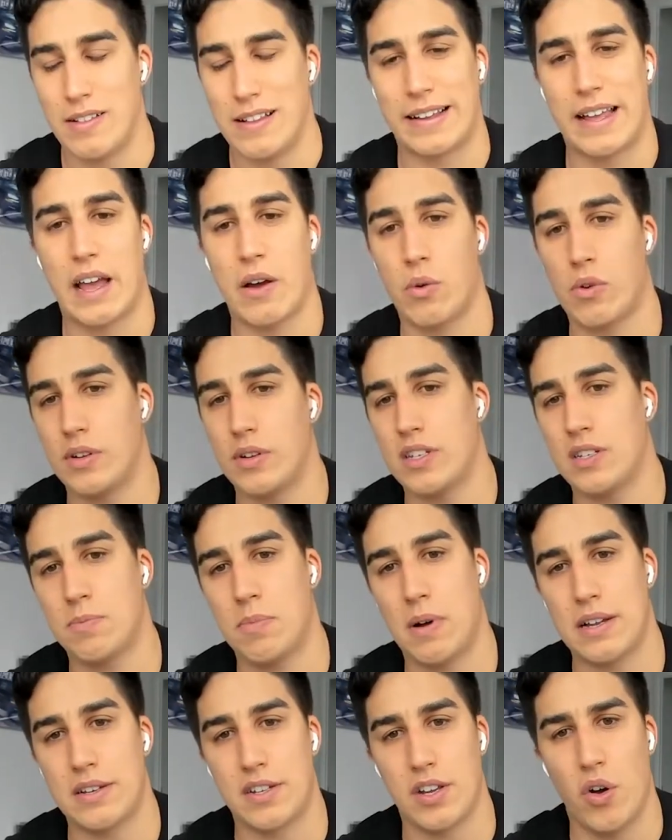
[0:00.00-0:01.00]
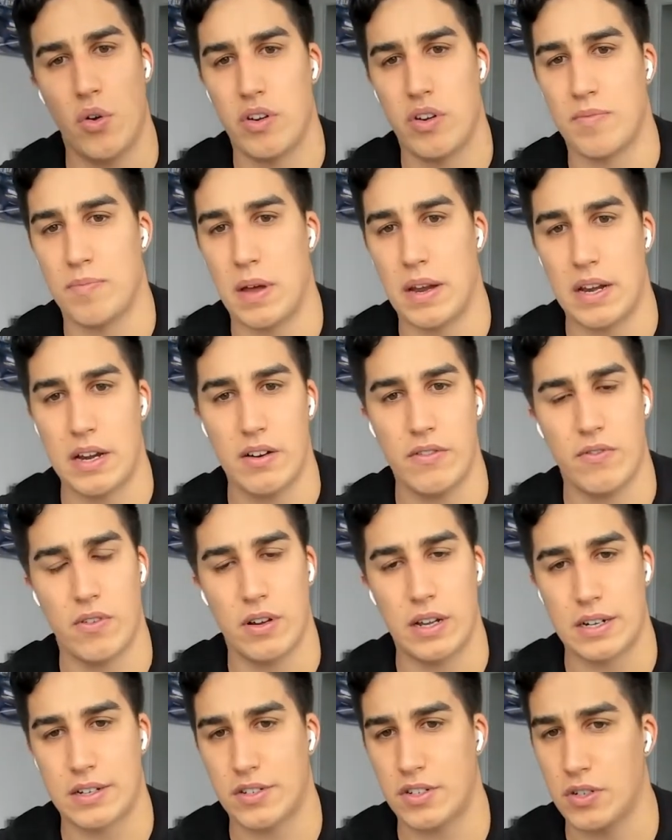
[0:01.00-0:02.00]
like, hey, we're in this plateau and we've been here for
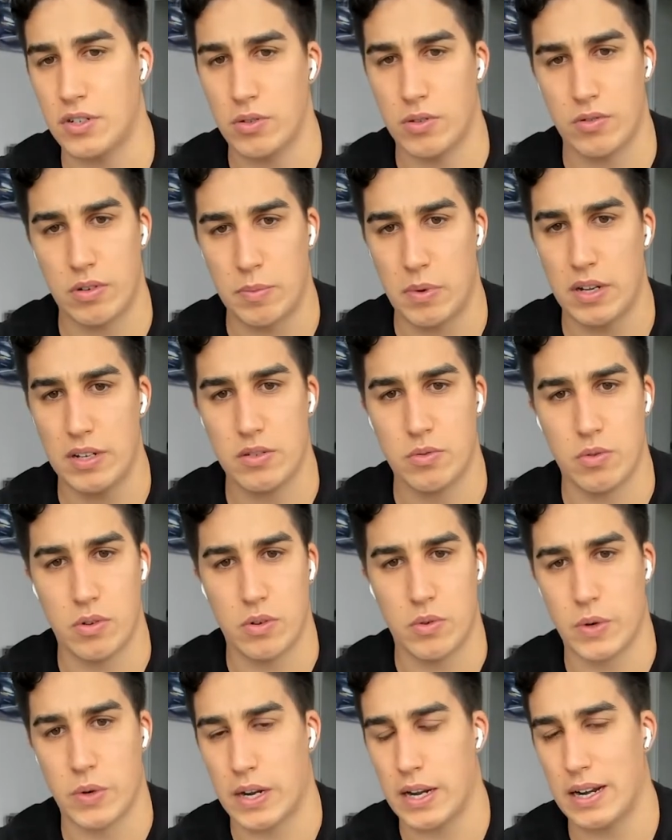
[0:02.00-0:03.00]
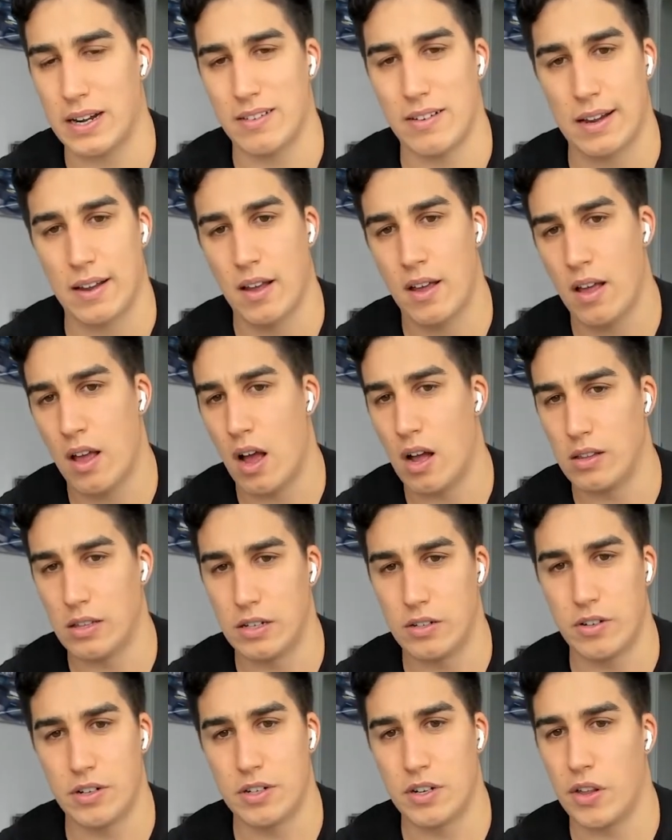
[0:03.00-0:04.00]
like two, three months where we're getting like a
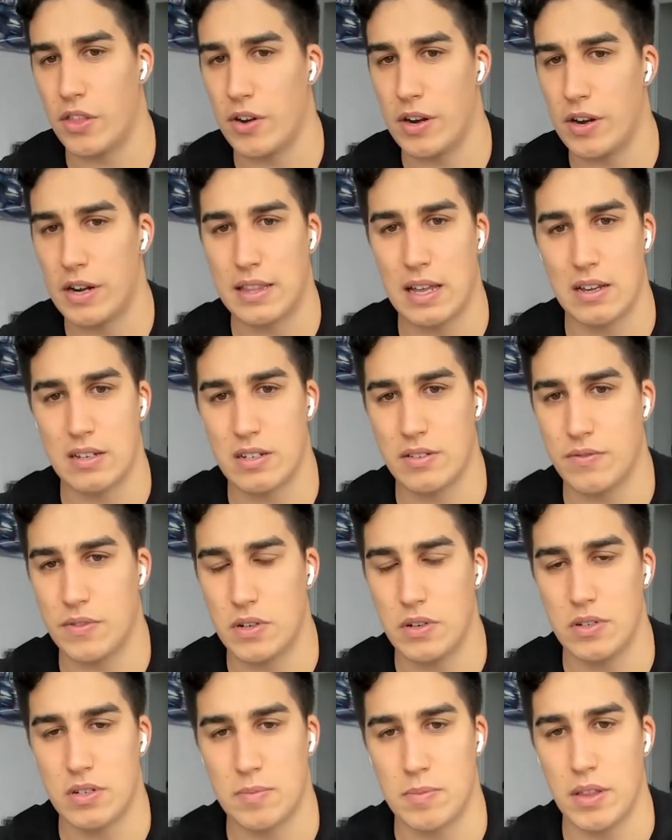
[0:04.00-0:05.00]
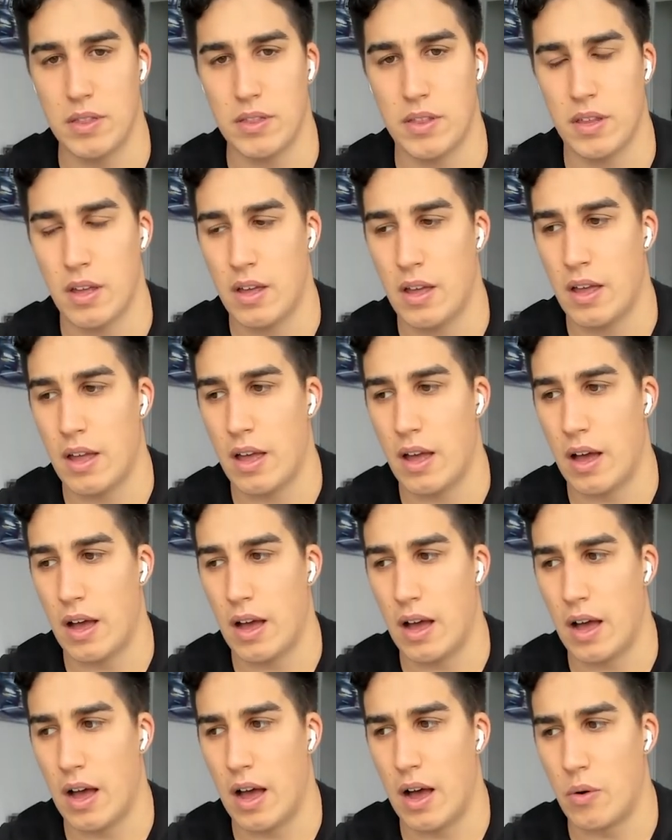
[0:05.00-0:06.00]
little under thirty thousand views a month,
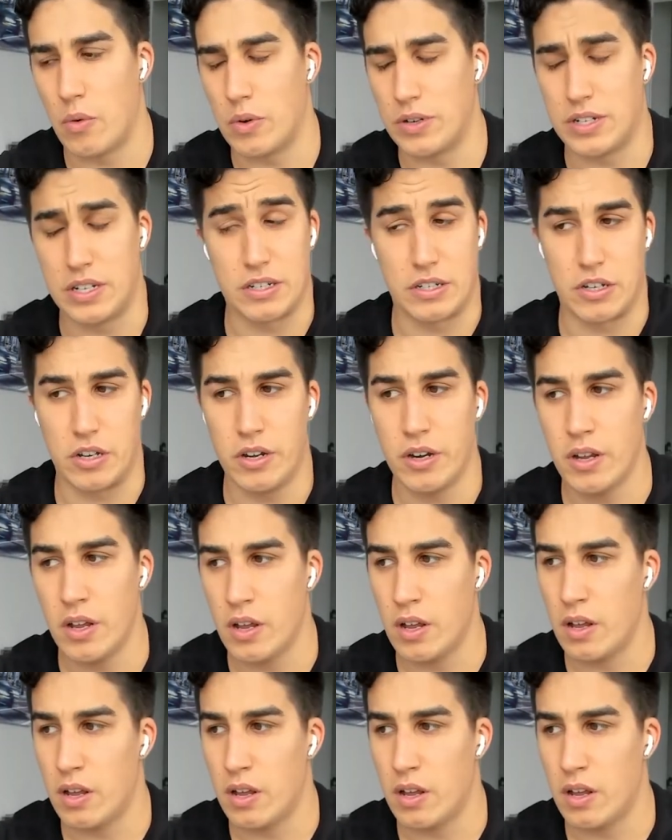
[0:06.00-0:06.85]
uh, which is good.